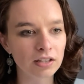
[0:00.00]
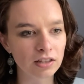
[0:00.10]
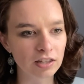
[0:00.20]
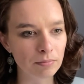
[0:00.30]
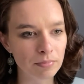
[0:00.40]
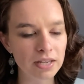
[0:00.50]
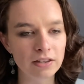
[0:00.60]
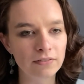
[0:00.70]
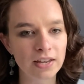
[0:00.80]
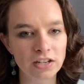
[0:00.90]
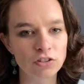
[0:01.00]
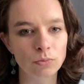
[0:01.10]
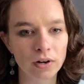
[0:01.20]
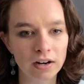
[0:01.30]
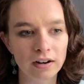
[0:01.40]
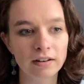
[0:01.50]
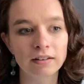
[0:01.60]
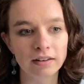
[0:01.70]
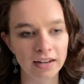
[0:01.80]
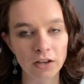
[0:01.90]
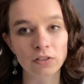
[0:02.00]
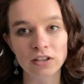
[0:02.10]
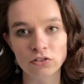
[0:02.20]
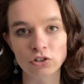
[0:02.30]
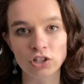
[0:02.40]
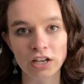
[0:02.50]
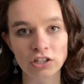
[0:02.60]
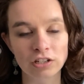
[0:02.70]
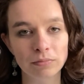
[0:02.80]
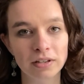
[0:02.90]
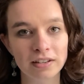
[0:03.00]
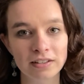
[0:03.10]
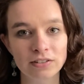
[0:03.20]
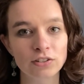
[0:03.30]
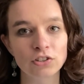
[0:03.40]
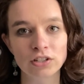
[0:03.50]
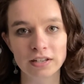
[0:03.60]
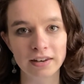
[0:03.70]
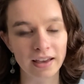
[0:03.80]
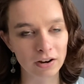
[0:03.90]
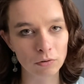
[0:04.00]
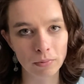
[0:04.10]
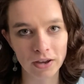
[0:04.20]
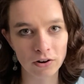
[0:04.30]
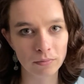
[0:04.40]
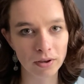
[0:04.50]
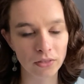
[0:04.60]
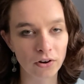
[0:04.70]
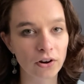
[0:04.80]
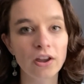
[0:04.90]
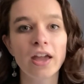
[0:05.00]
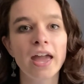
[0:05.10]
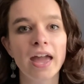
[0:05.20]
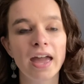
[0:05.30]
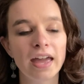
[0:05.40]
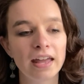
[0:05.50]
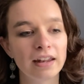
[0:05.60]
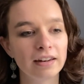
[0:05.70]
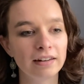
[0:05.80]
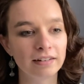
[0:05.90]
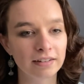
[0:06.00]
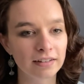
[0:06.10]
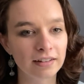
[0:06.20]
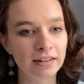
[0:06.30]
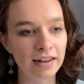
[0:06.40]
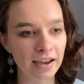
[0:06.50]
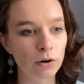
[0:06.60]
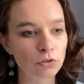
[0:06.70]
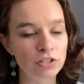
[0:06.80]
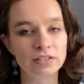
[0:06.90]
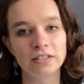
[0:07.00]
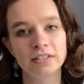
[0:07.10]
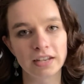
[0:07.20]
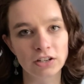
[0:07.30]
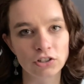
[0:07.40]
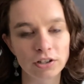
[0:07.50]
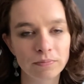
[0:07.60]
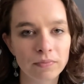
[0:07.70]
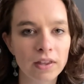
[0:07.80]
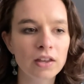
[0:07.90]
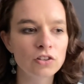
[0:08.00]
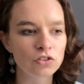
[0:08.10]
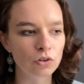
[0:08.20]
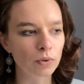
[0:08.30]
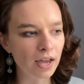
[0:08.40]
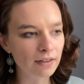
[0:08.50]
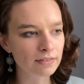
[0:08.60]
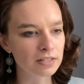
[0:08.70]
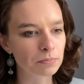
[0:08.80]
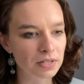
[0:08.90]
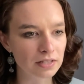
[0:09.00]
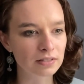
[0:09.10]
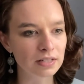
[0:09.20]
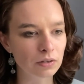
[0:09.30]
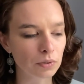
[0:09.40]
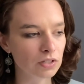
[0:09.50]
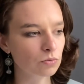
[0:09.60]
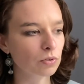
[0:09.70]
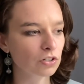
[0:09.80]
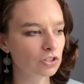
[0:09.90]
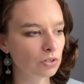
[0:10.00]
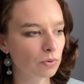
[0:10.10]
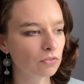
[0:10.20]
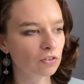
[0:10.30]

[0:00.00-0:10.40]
big event where now things are changing because she did not obey her mother, and now she's in danger. So we have this big sequence where she went